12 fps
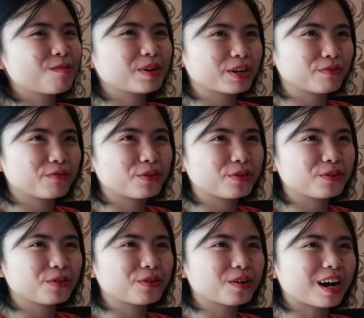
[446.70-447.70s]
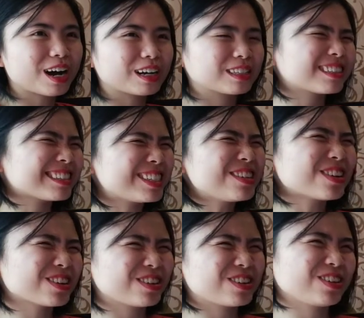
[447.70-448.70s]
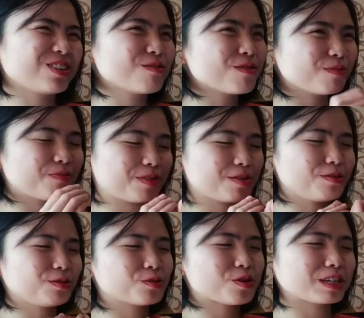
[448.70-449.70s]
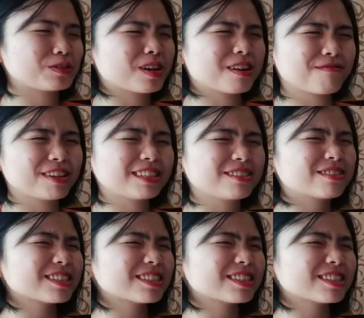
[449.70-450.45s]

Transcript: But if you, you know, you try to convince